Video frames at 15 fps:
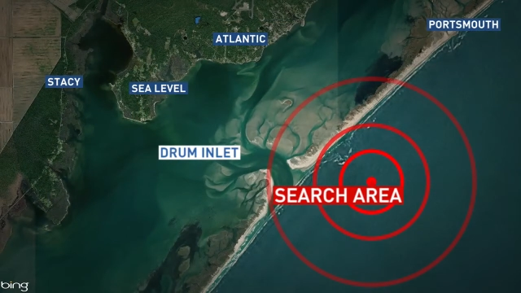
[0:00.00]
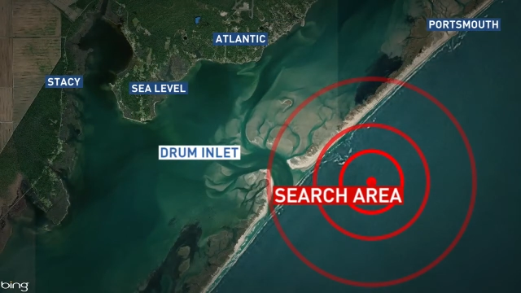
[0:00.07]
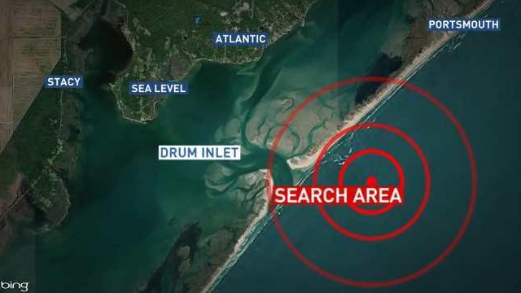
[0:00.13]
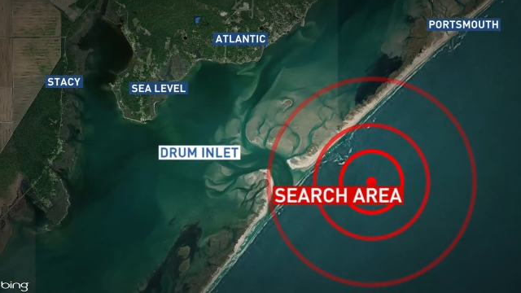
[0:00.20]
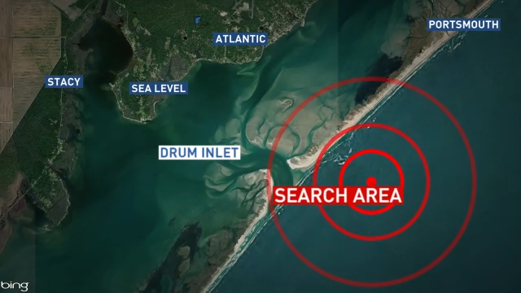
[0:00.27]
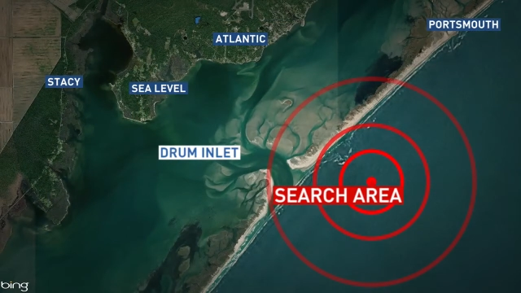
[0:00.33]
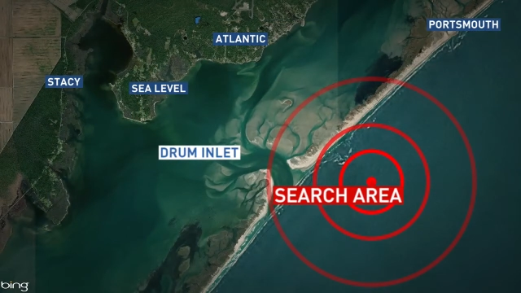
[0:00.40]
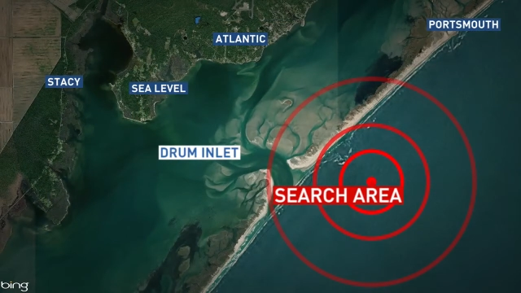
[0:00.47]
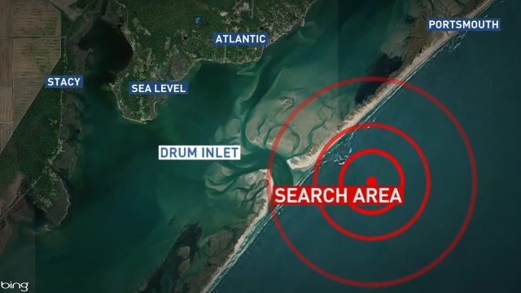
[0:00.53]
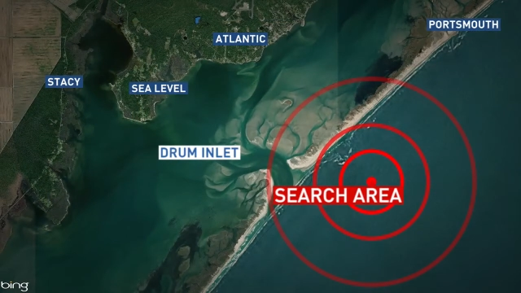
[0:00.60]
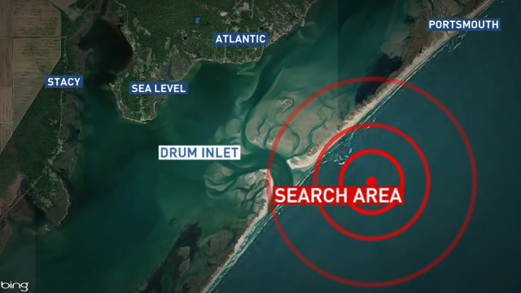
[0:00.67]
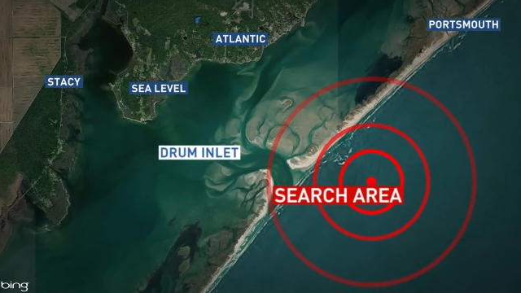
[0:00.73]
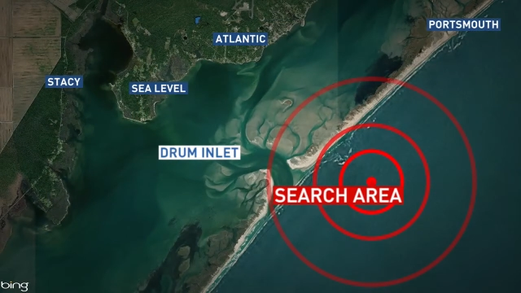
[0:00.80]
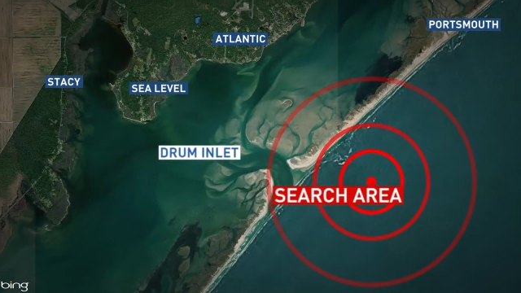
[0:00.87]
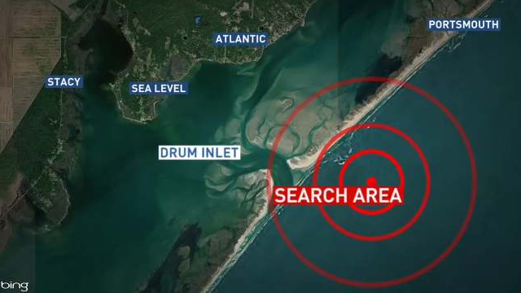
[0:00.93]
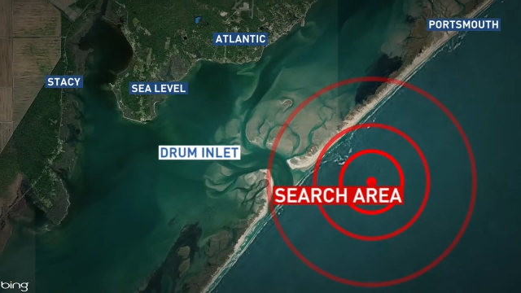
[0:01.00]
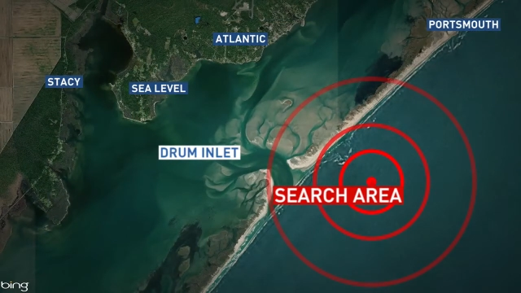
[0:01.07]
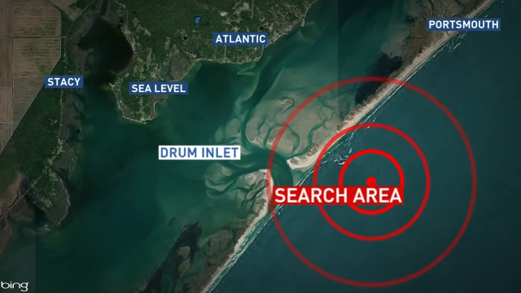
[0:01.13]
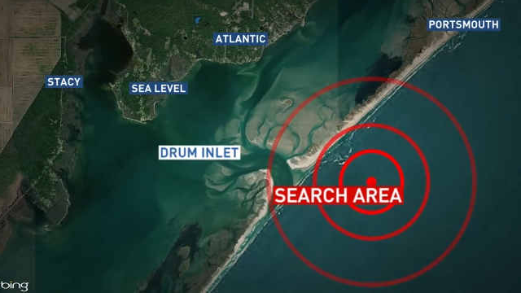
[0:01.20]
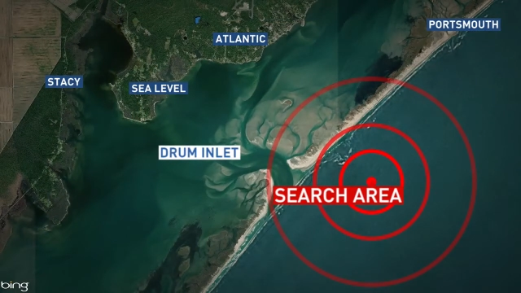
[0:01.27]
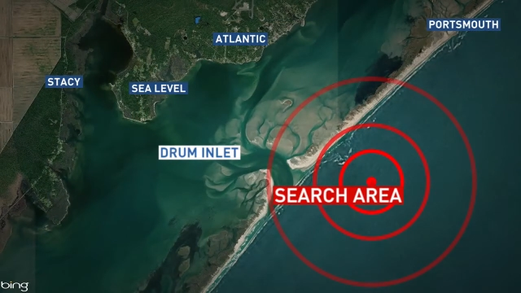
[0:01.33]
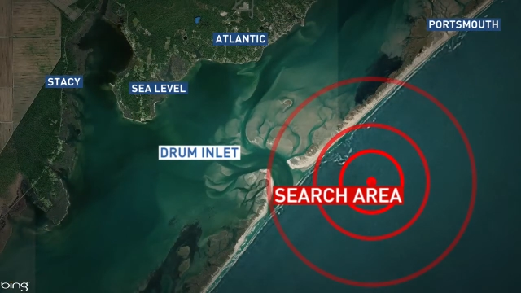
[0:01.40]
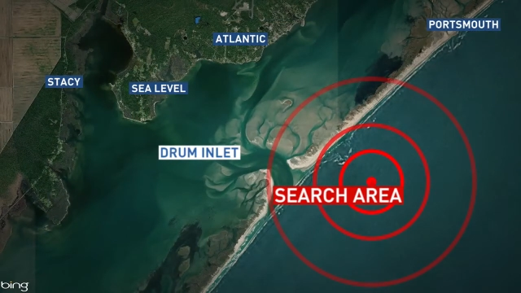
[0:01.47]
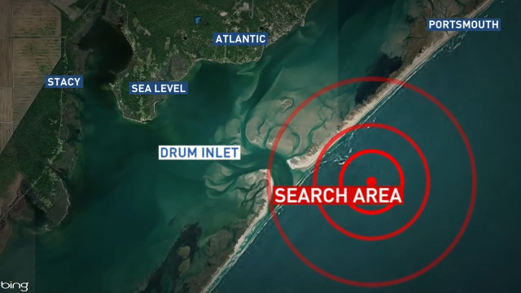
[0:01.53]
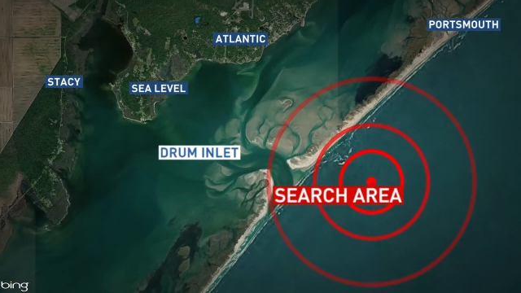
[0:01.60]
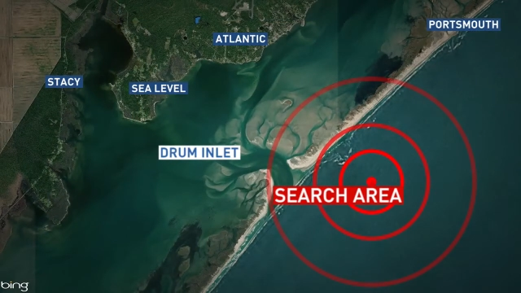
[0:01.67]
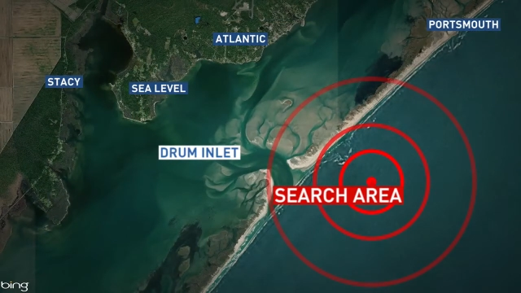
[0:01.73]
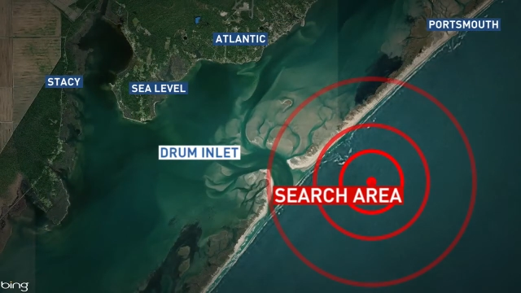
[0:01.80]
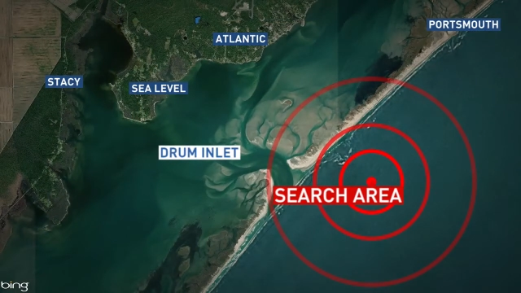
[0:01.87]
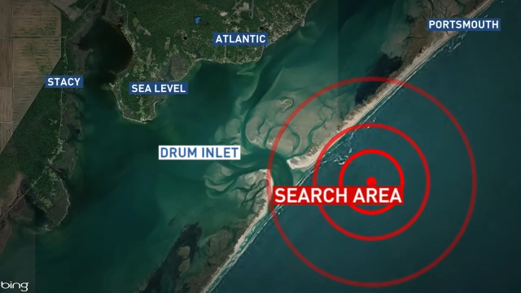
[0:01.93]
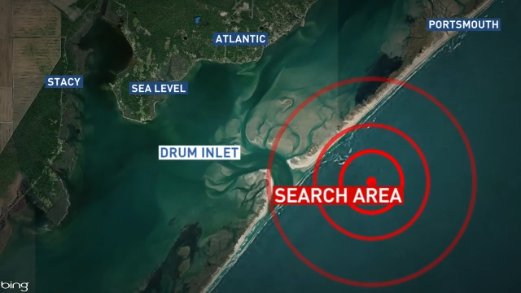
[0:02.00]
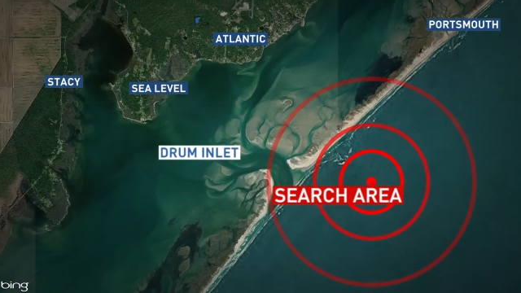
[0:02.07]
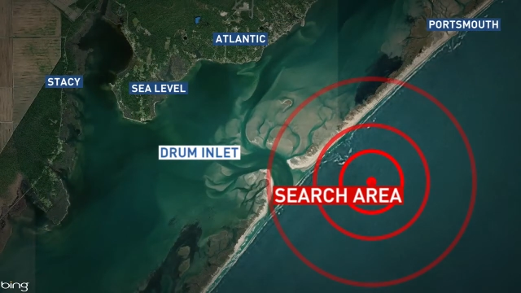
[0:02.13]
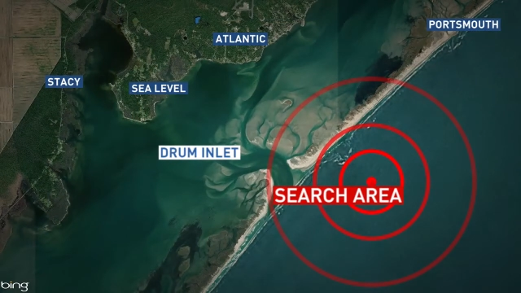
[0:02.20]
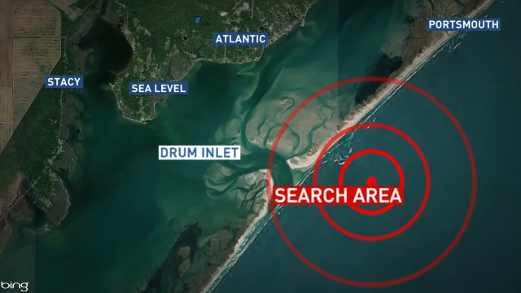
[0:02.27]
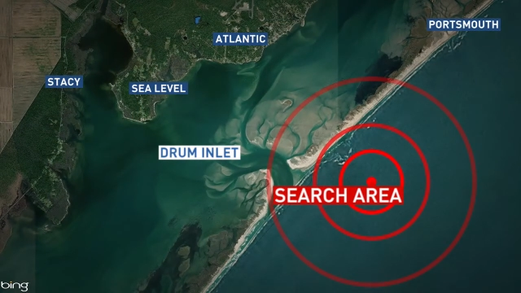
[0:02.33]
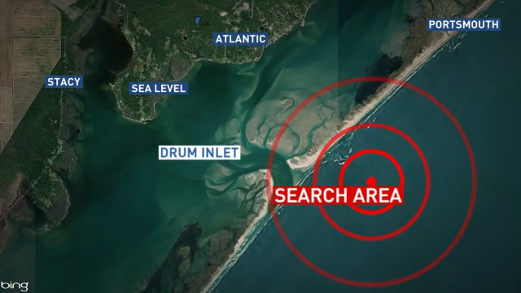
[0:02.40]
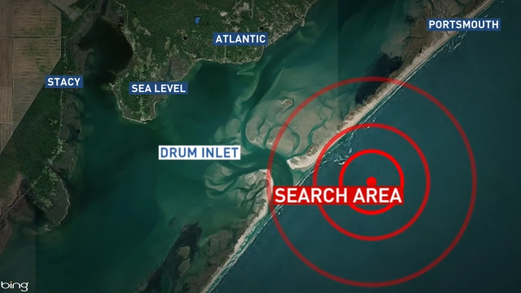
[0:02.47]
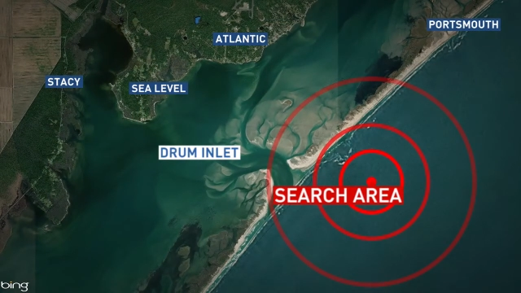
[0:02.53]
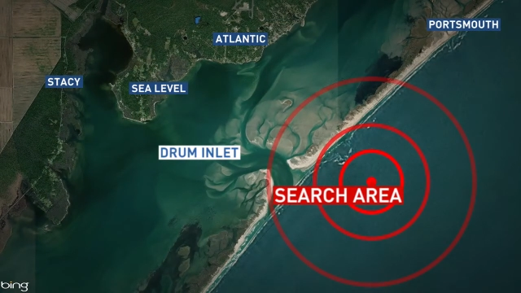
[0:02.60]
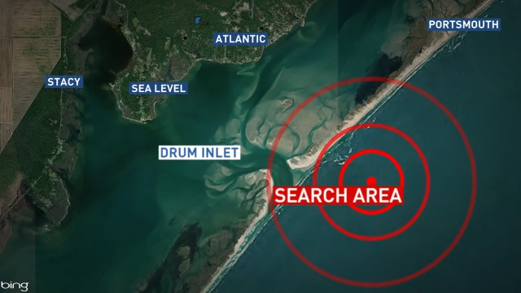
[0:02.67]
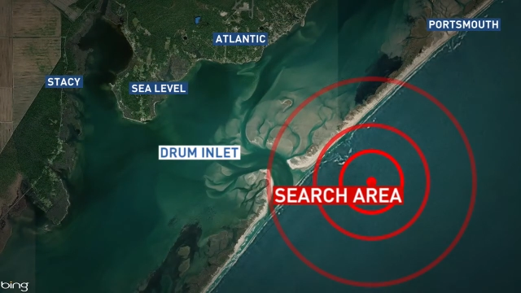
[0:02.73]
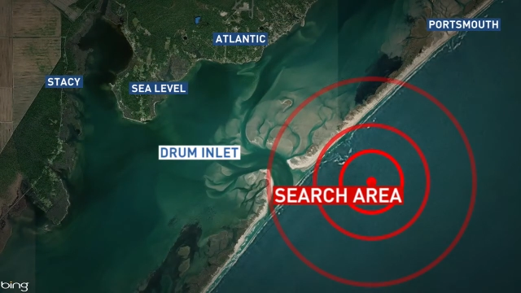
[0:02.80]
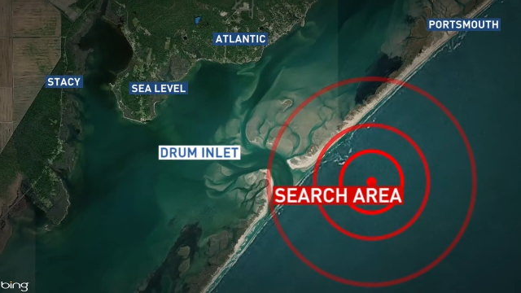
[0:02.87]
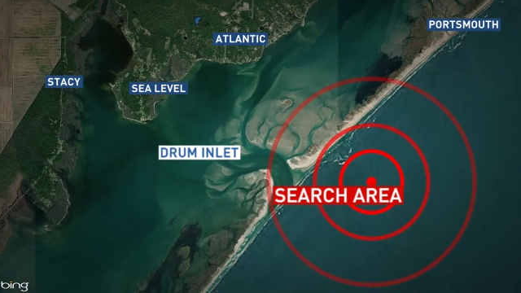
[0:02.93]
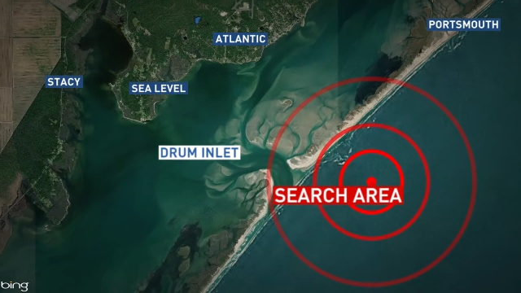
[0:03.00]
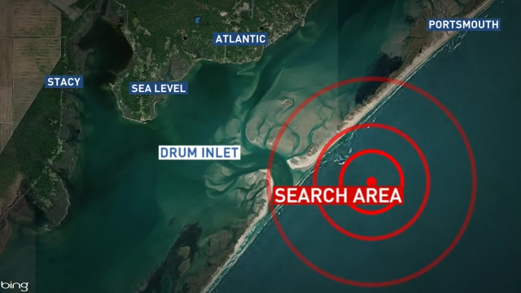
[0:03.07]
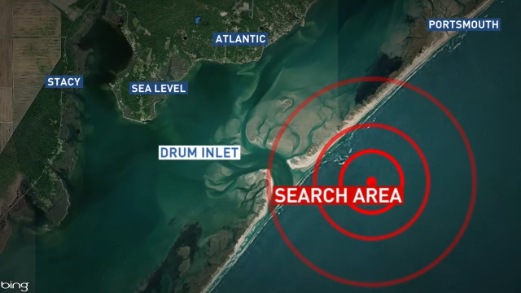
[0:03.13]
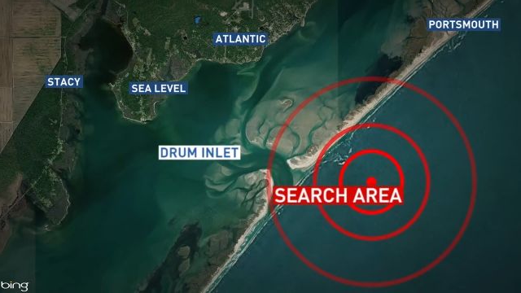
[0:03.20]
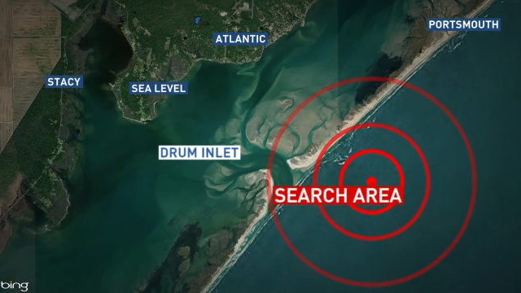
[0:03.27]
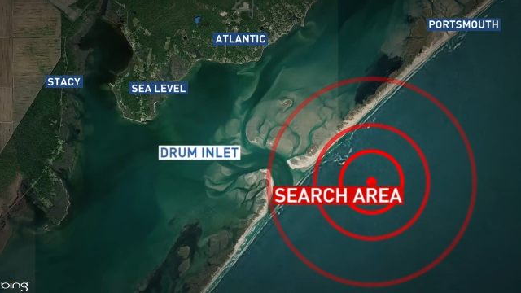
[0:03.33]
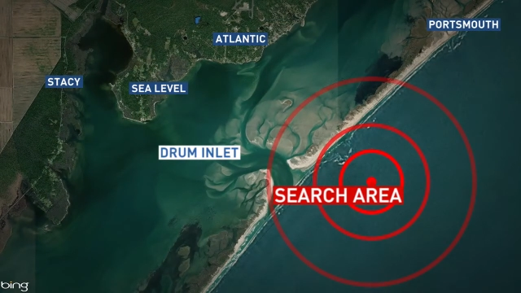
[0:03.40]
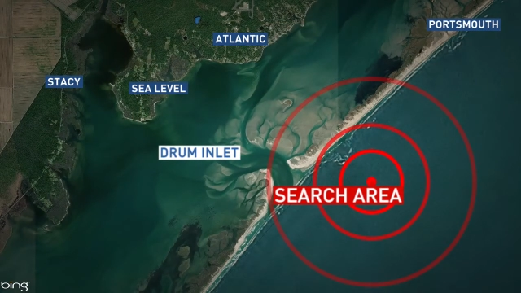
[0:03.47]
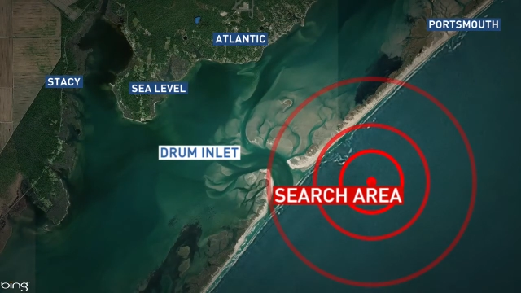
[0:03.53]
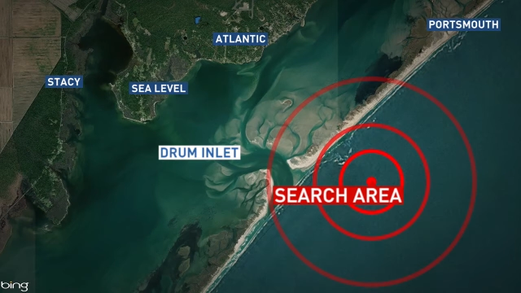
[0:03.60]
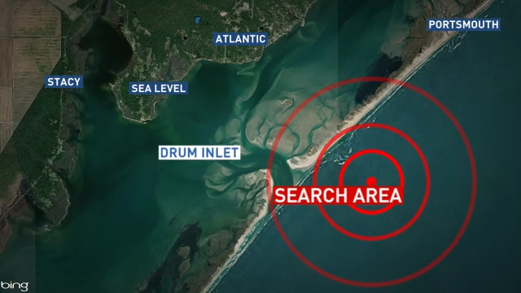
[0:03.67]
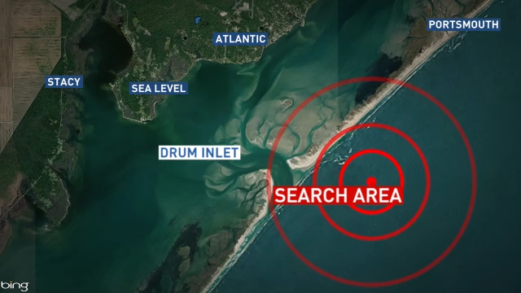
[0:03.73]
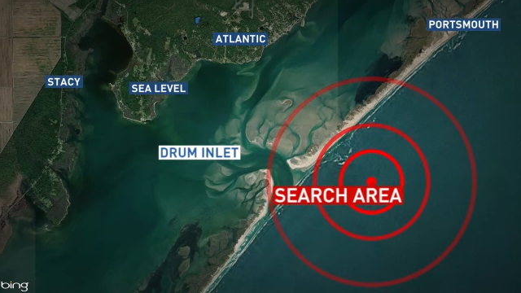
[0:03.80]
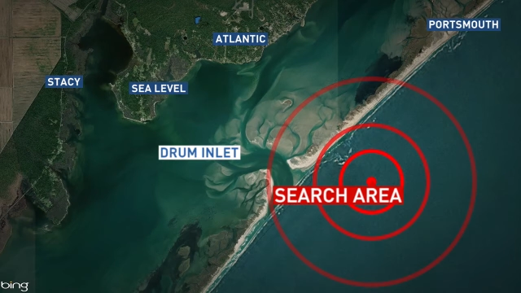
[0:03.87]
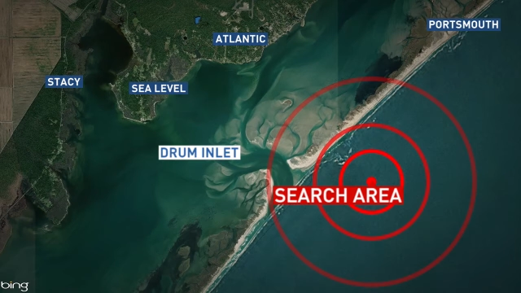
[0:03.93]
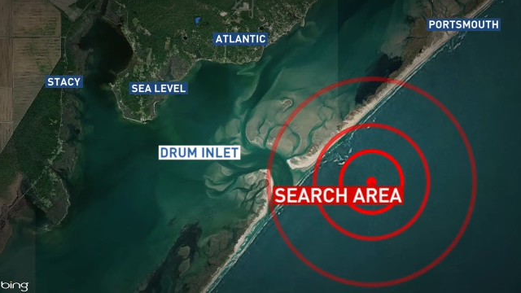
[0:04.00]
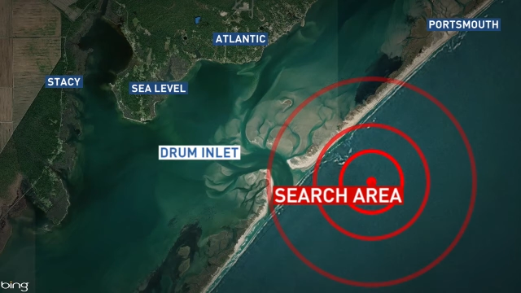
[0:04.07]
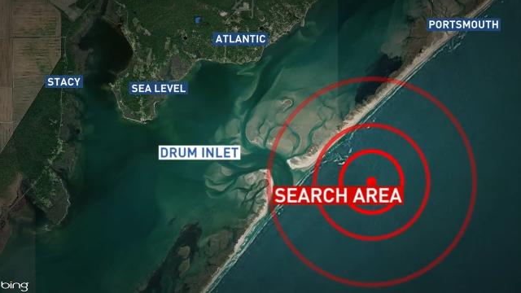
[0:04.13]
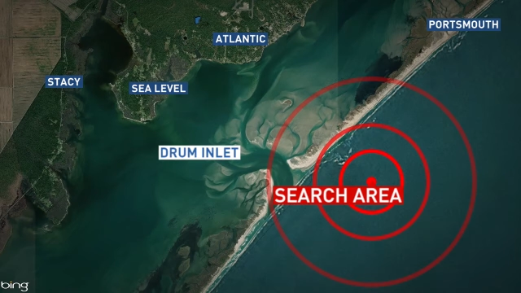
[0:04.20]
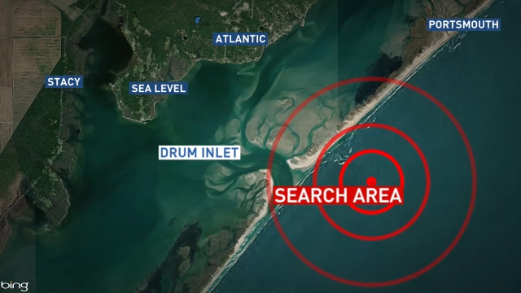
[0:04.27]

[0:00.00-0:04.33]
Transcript: Nobody's mouth can be seen.